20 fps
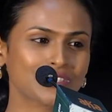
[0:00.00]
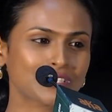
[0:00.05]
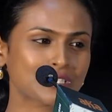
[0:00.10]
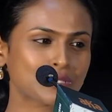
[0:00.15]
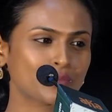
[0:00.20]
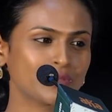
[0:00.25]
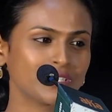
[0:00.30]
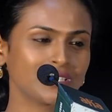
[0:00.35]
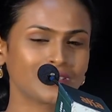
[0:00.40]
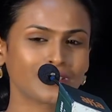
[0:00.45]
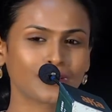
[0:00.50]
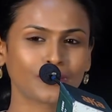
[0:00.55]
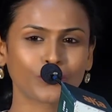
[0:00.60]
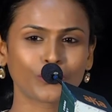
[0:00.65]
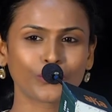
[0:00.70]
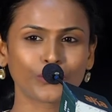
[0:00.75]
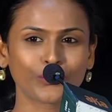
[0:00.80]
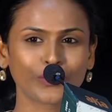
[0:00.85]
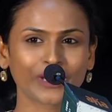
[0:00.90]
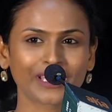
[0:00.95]
It's been a
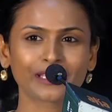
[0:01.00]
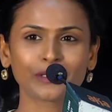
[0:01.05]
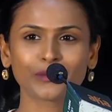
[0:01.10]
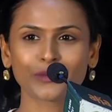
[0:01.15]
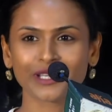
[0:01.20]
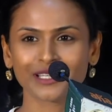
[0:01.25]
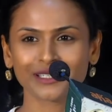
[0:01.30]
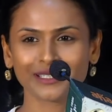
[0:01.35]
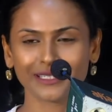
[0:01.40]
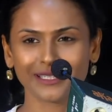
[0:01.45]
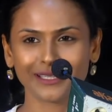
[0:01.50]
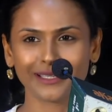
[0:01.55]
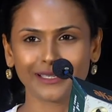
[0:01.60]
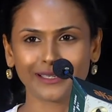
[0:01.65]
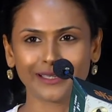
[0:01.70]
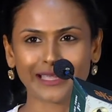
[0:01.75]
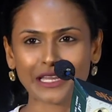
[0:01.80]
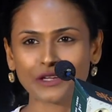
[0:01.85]
very, very